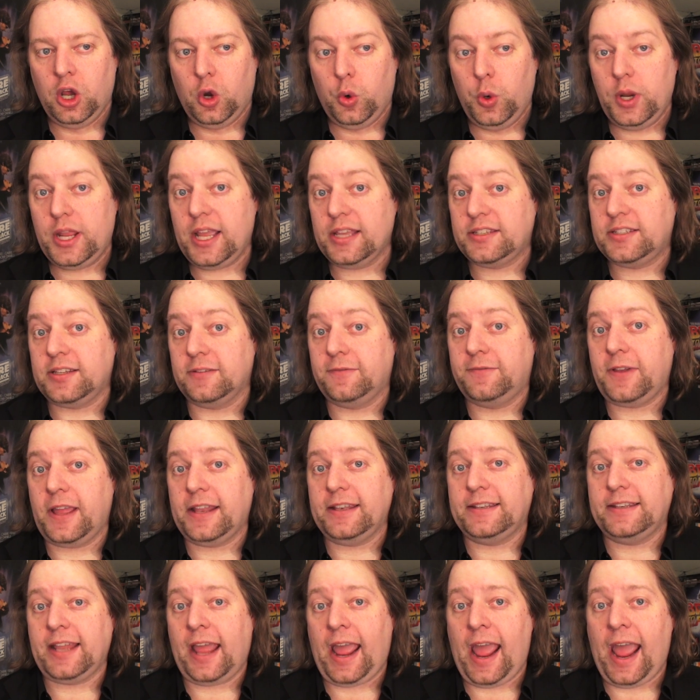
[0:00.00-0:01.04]
we get some
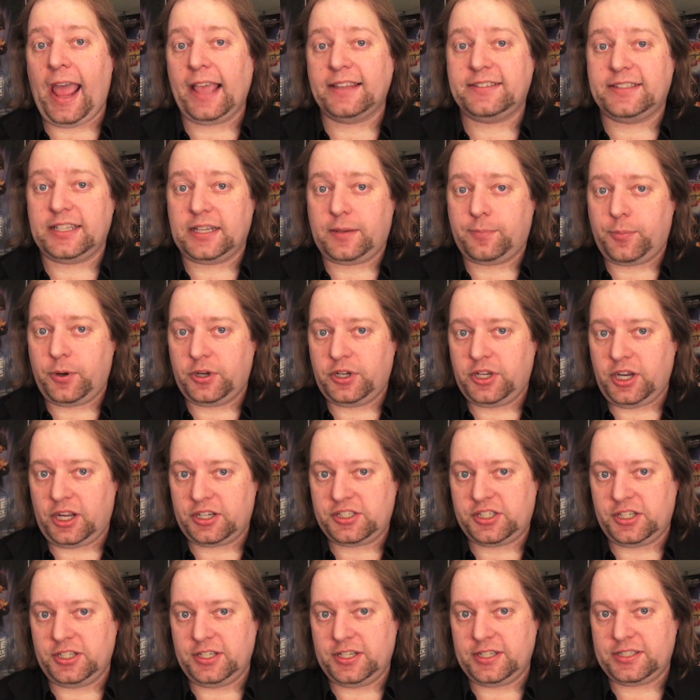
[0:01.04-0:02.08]
fantastic
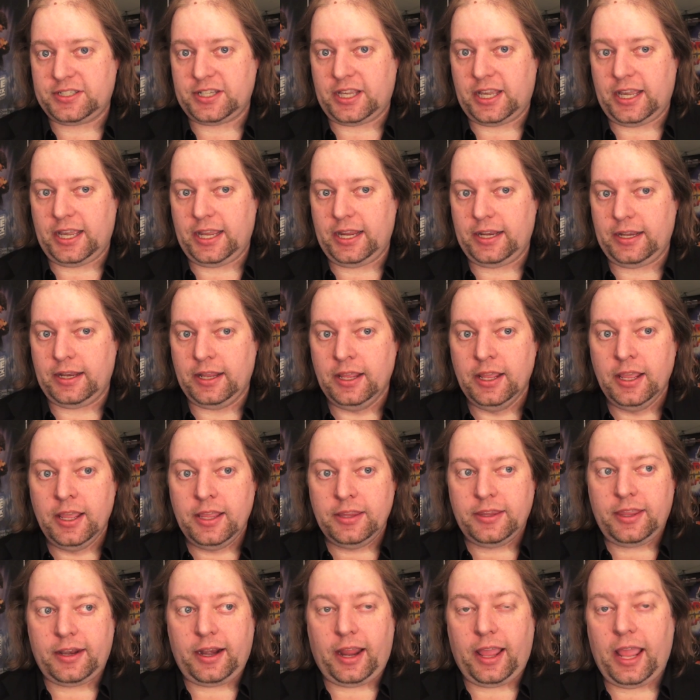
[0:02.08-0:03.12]
production design
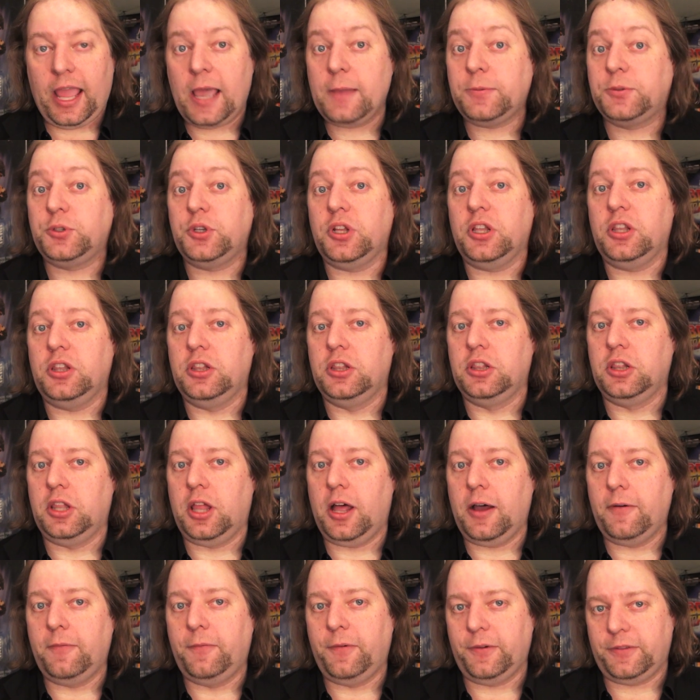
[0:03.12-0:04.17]
that I absolutely
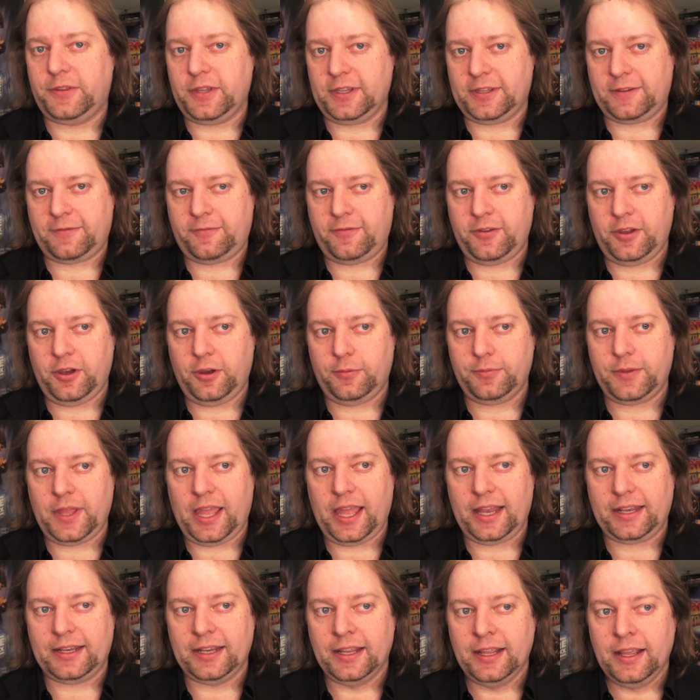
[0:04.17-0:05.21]
love with this film,
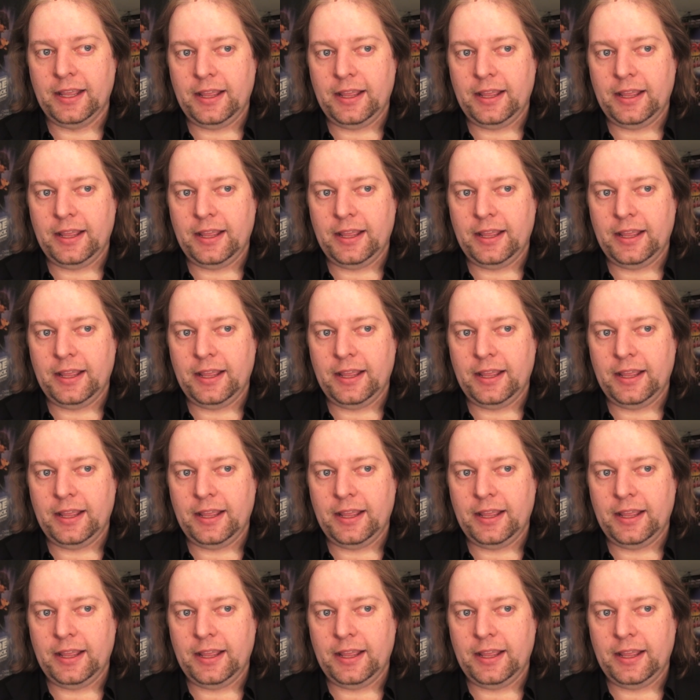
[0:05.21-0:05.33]
that